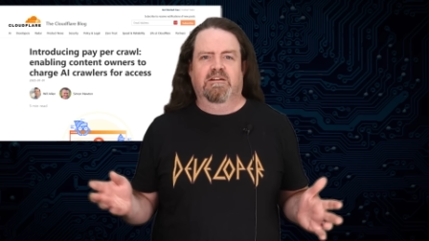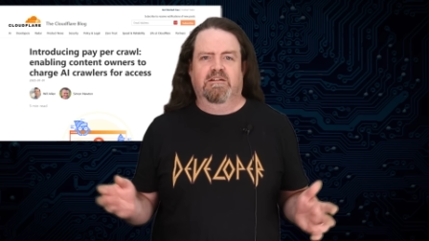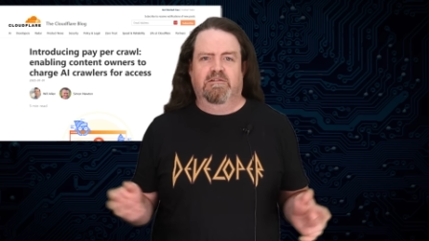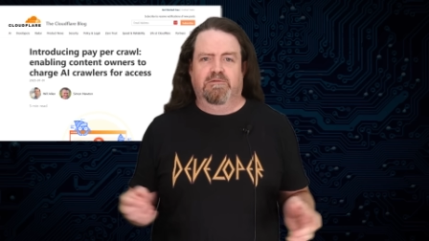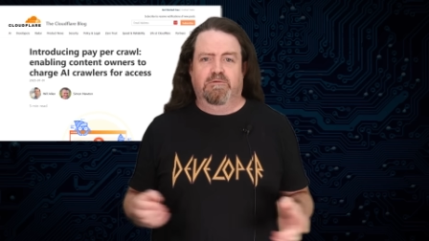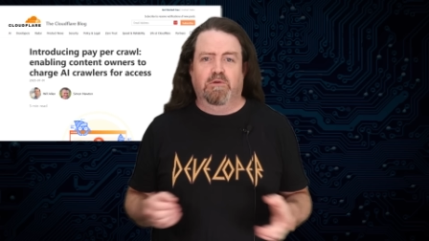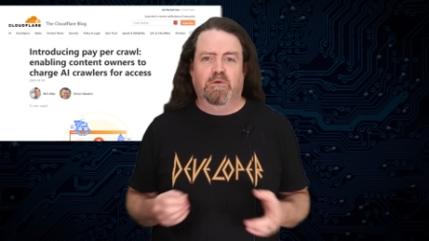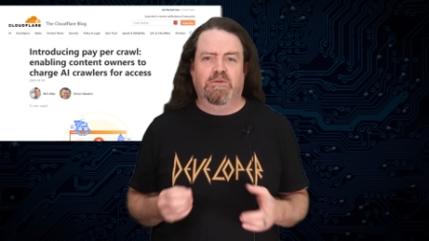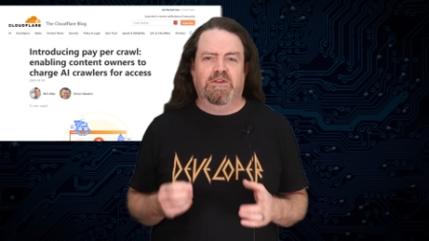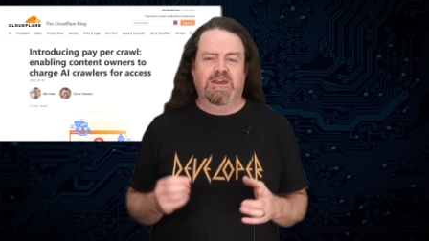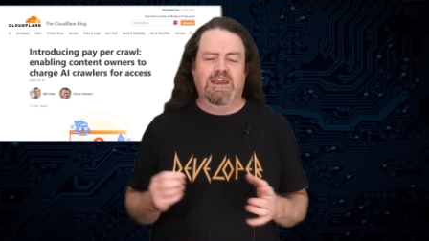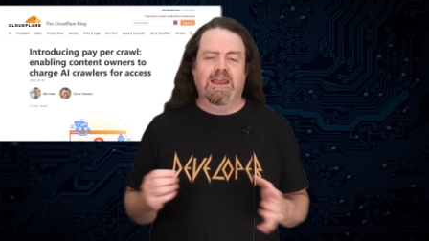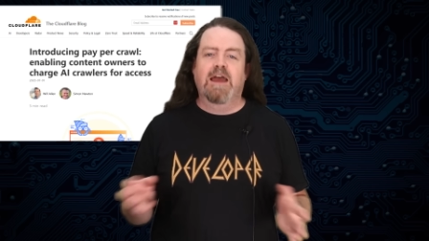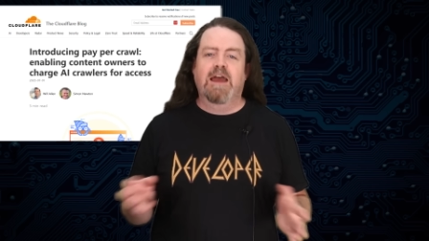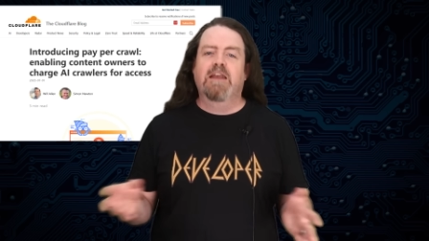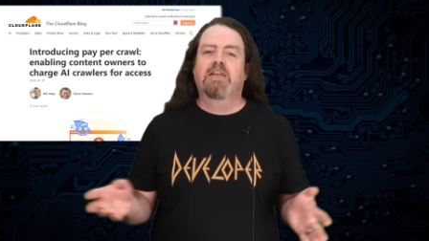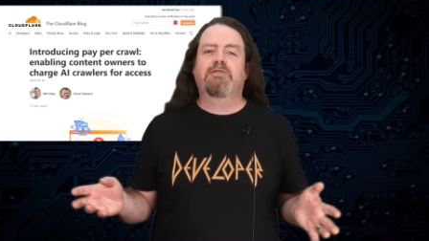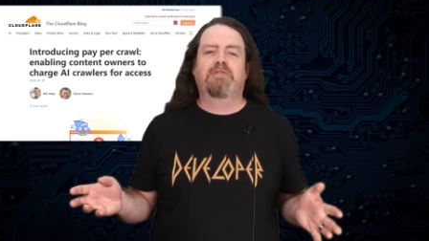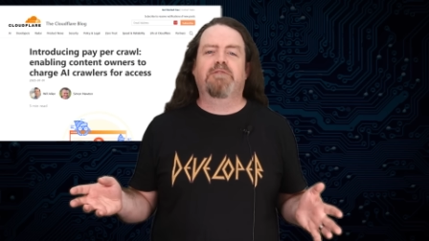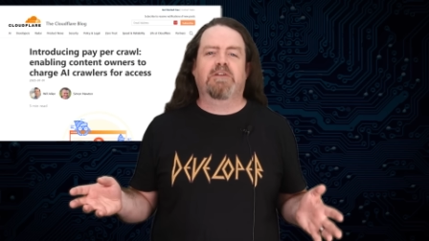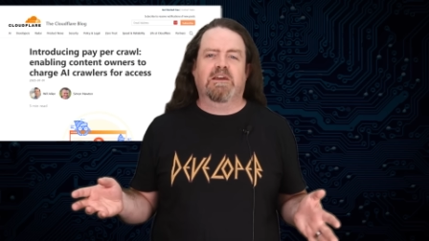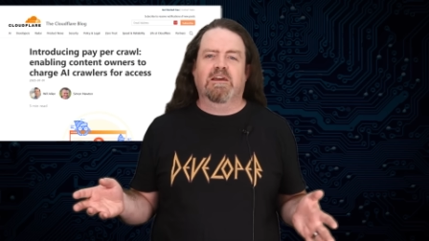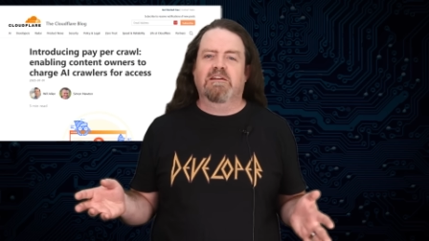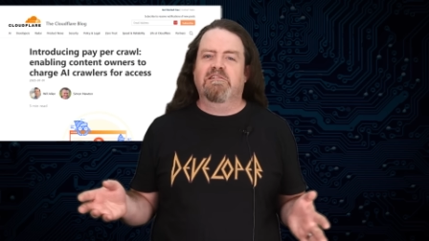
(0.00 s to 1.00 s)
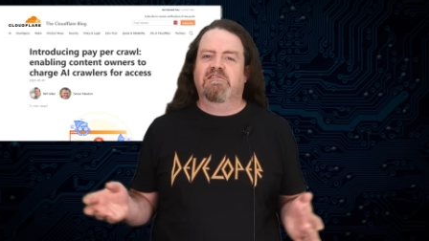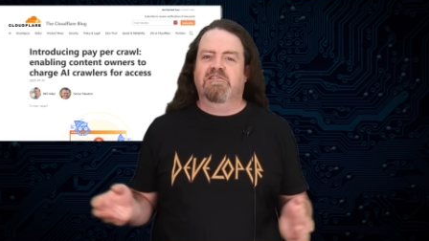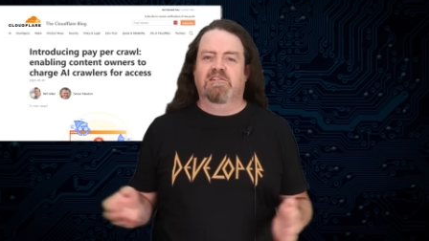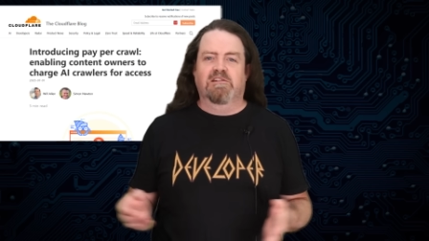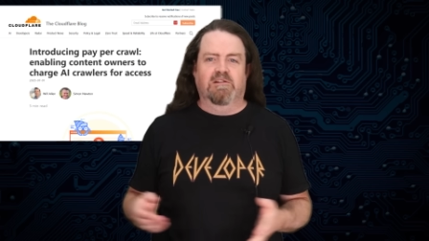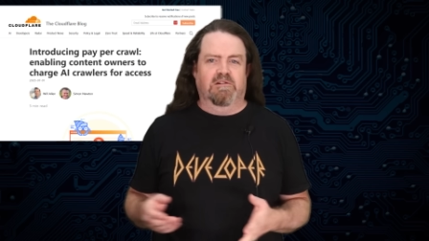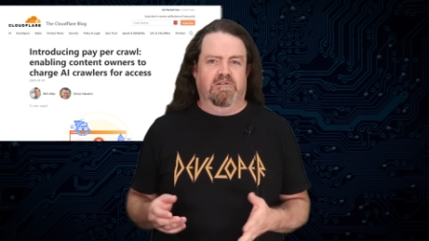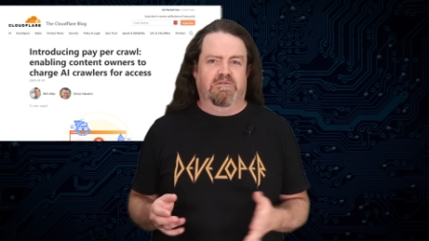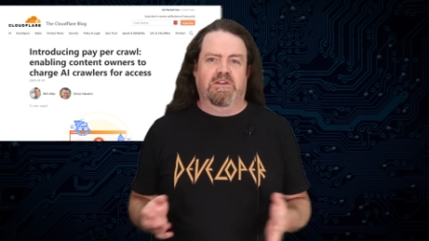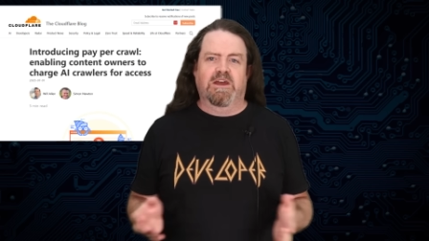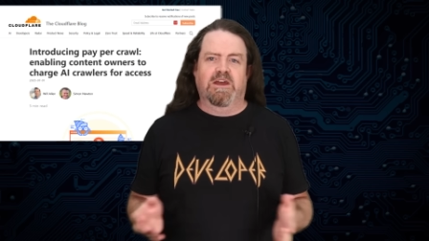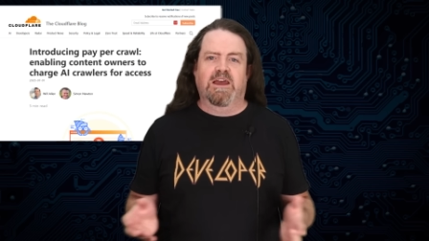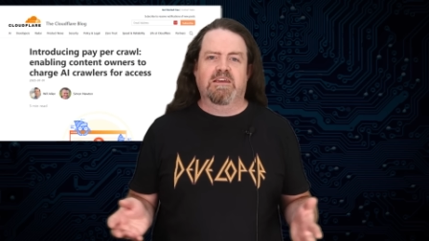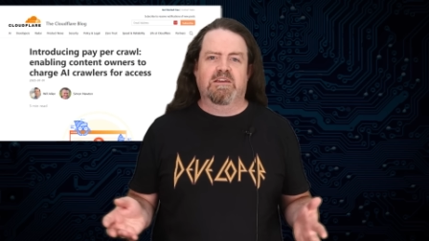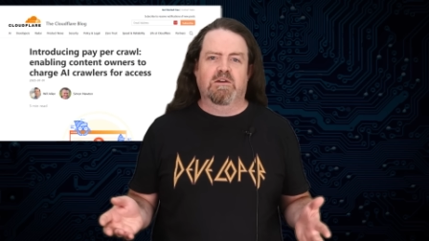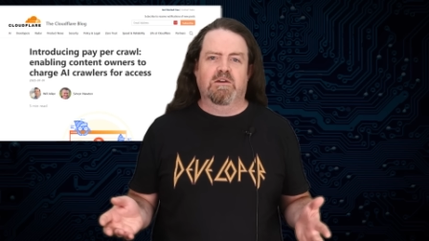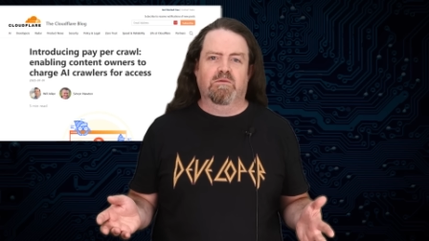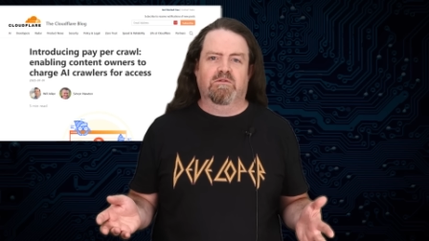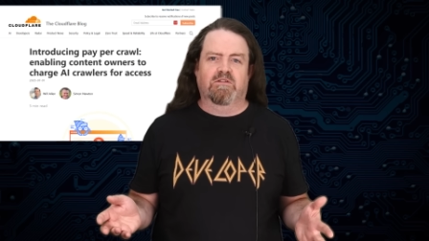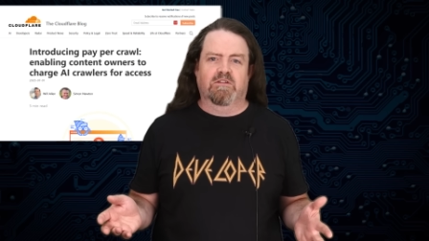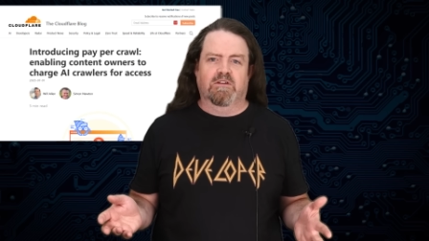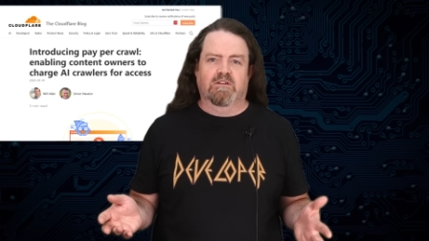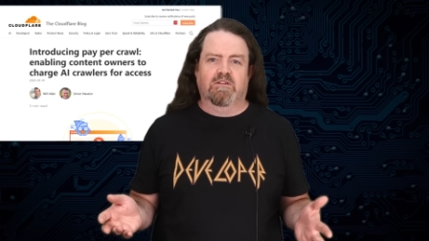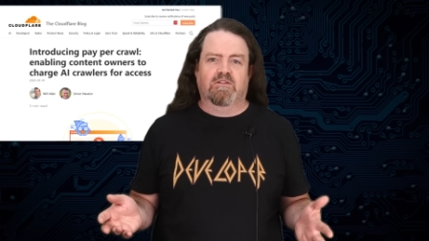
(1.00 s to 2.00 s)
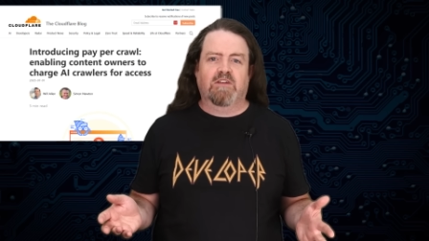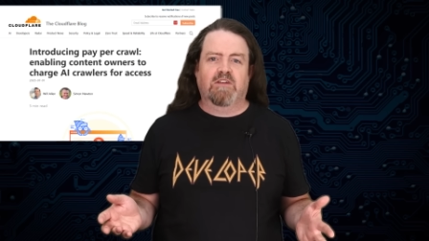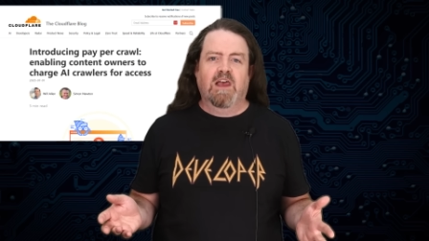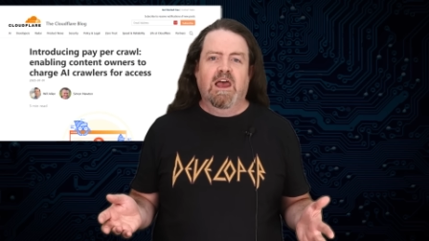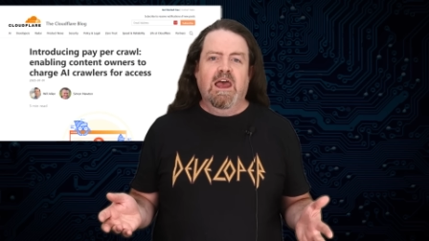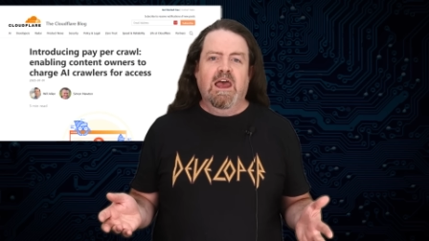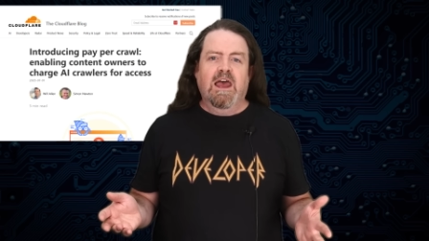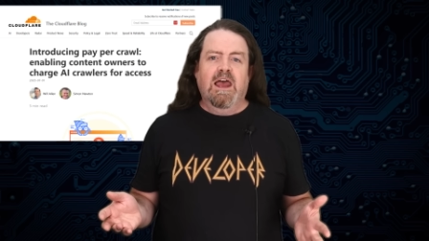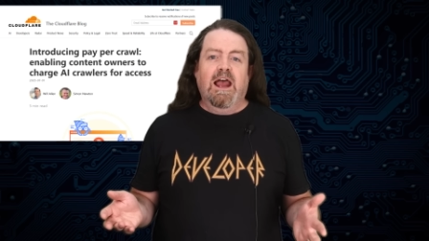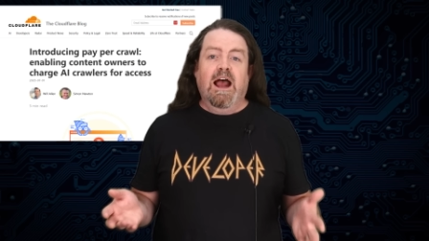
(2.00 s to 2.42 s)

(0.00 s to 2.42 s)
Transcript: it for the edification of their users.